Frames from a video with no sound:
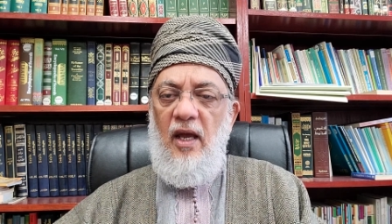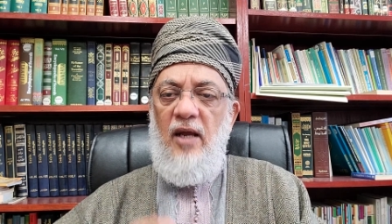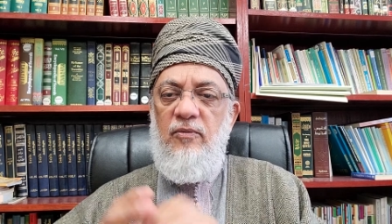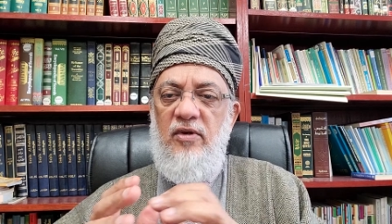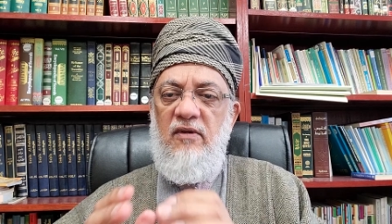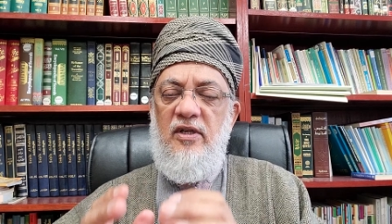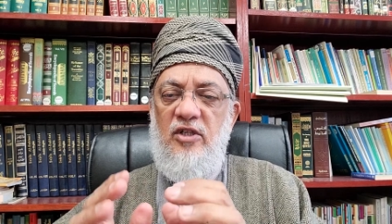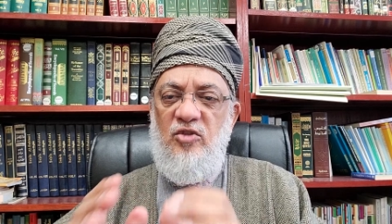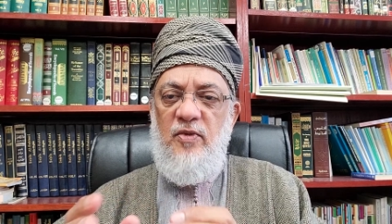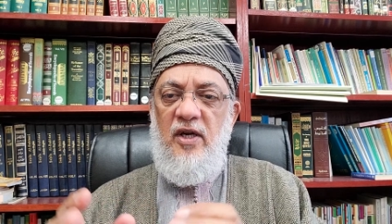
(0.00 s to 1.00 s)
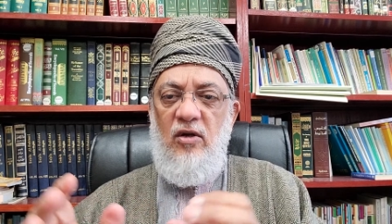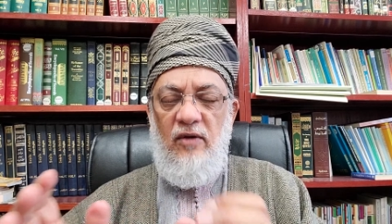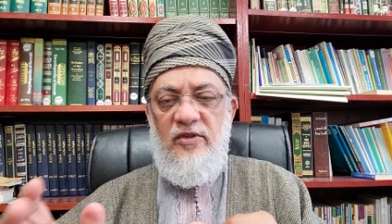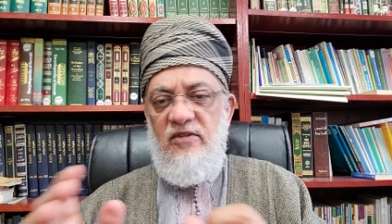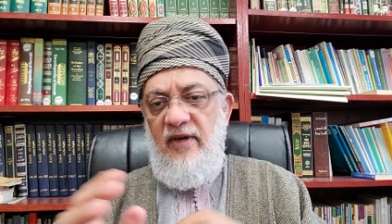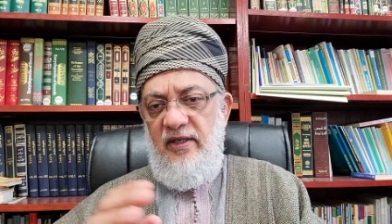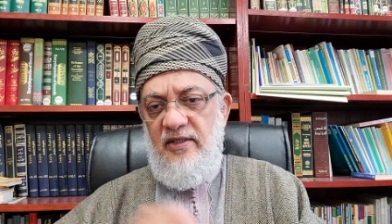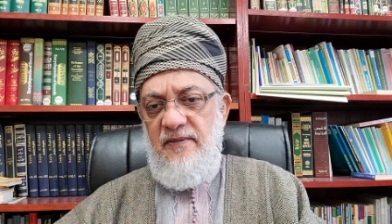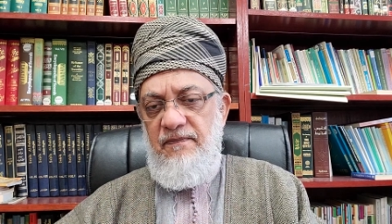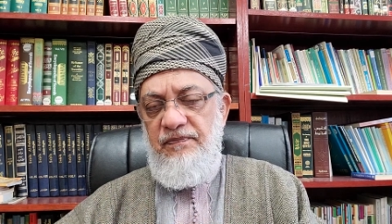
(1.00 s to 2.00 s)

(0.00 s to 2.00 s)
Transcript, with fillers: and prevent the spread of this virus.